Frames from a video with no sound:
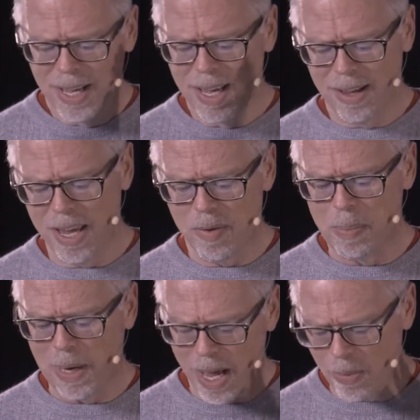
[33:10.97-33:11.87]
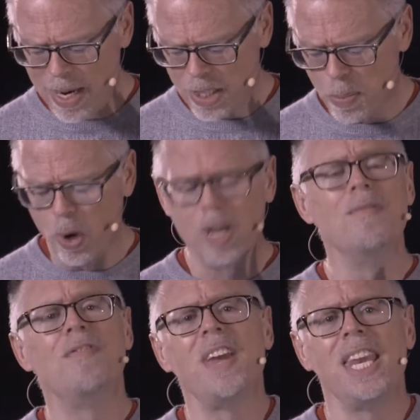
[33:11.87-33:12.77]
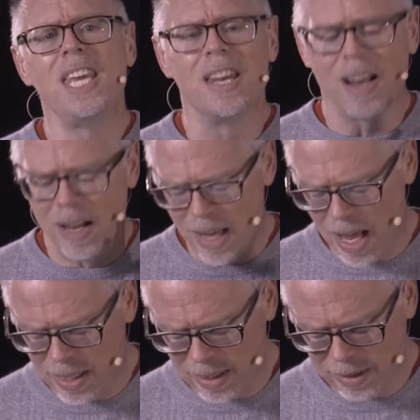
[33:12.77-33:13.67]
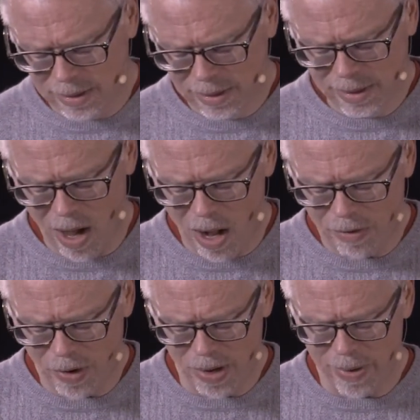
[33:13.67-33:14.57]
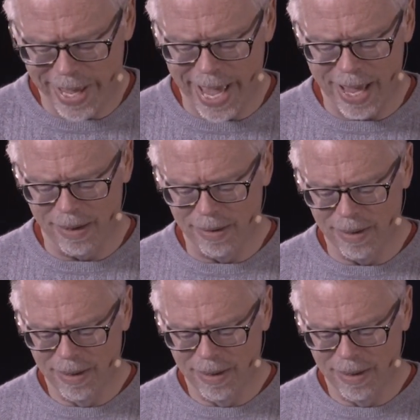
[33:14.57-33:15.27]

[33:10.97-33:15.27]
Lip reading: You know, he replied, "When it's more convenient, I'll call for you again."